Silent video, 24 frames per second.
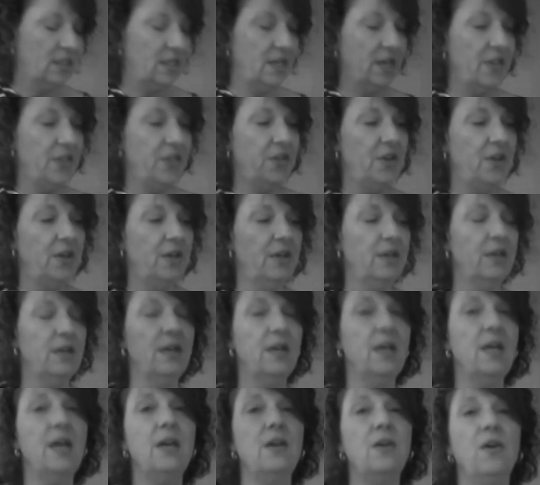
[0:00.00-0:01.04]

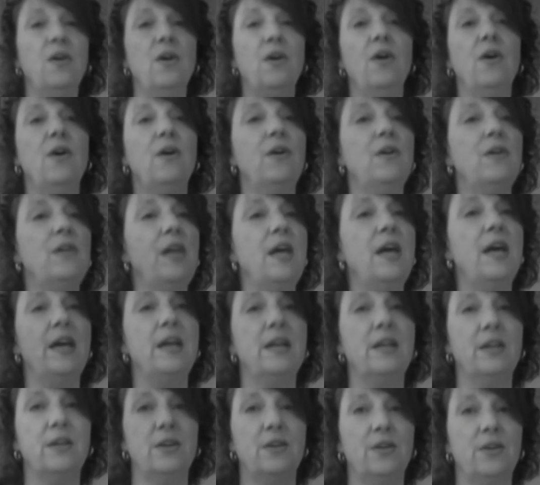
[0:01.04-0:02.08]
nothing at all
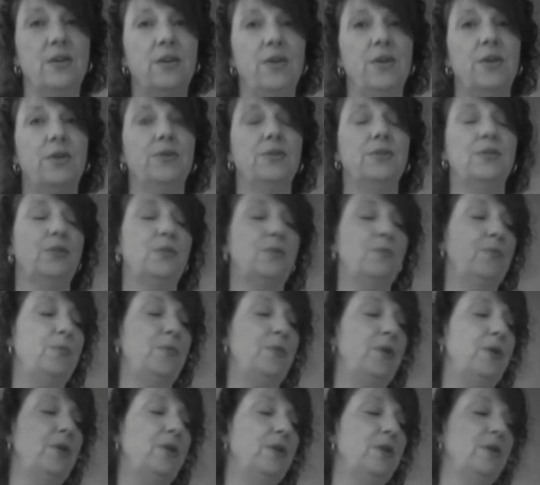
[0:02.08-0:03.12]
like it used to
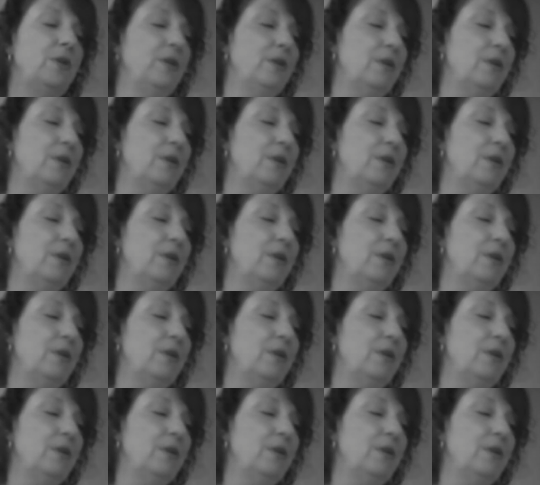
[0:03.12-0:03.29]
be.